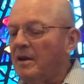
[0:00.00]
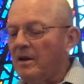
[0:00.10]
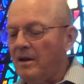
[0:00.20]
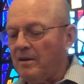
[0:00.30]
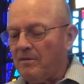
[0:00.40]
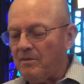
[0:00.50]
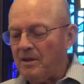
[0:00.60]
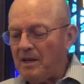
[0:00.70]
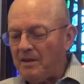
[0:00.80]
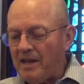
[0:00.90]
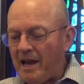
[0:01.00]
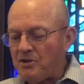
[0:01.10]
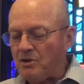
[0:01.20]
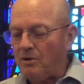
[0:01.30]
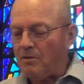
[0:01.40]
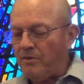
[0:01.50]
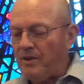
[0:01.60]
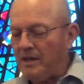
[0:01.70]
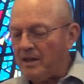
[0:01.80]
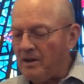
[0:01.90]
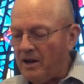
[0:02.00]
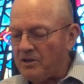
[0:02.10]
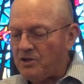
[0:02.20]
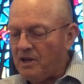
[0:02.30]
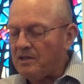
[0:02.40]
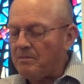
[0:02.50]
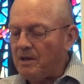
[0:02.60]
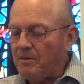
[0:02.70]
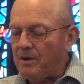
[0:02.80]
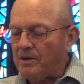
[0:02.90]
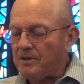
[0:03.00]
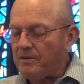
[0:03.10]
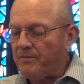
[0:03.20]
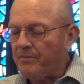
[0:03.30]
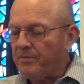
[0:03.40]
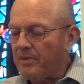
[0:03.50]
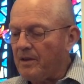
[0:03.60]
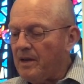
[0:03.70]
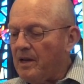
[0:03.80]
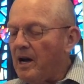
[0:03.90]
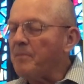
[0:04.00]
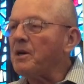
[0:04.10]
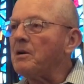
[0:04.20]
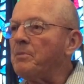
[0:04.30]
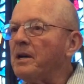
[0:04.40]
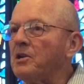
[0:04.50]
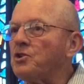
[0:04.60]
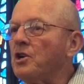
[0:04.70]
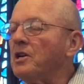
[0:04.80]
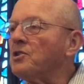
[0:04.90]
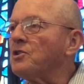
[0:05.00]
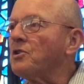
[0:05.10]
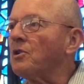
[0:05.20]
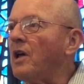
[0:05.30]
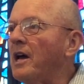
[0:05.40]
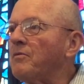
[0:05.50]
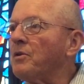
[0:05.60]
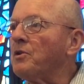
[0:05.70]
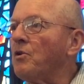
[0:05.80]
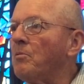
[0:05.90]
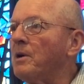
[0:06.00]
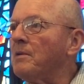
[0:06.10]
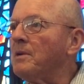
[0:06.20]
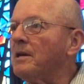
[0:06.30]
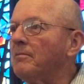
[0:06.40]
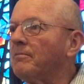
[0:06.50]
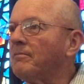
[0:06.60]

the actual thing that God said to me was, I'm going to bring a change in your life. Will you obey me?